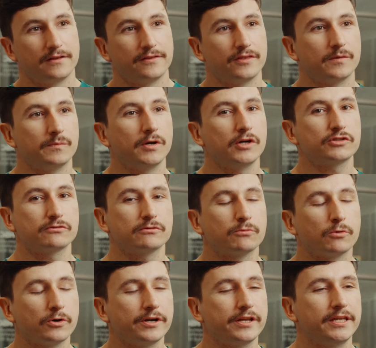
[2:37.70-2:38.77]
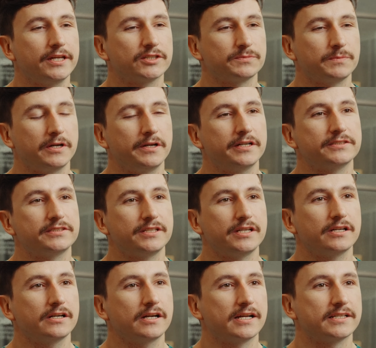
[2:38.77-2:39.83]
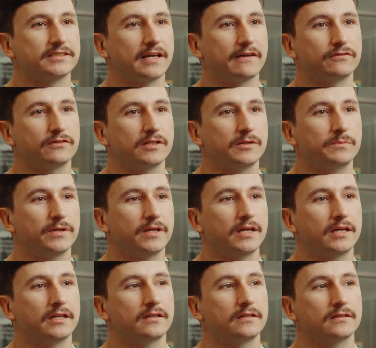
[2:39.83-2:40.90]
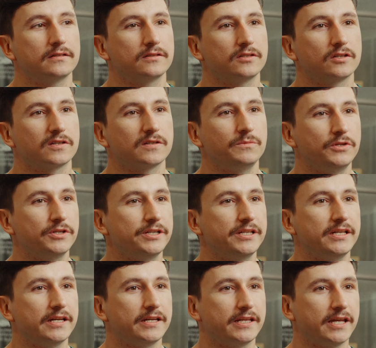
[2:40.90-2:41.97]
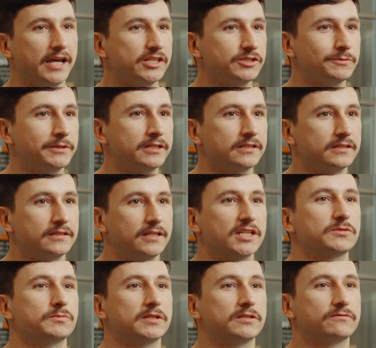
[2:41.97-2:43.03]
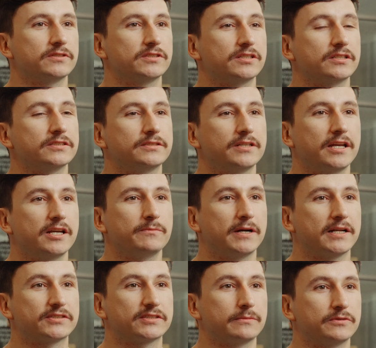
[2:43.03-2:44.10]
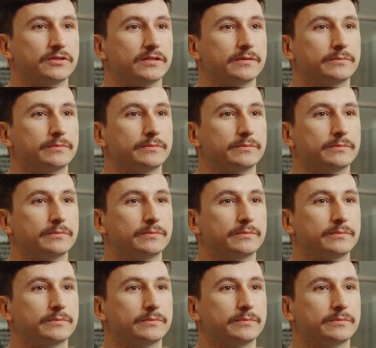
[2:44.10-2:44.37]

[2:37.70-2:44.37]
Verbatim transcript: The most rewarding experience here has definitely been the community engagement that's been facilitated by some of the